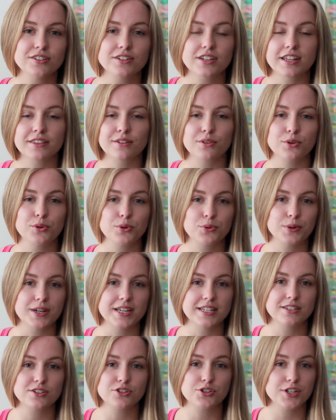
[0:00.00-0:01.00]
You can
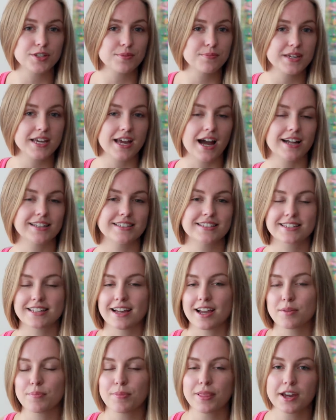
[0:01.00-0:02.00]
always tweet me at
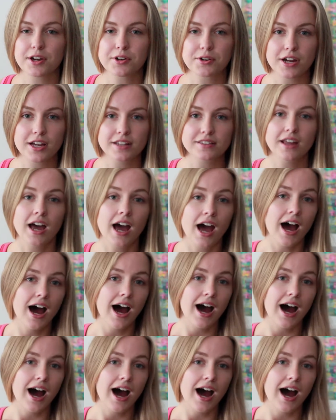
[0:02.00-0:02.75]
StylePlayground.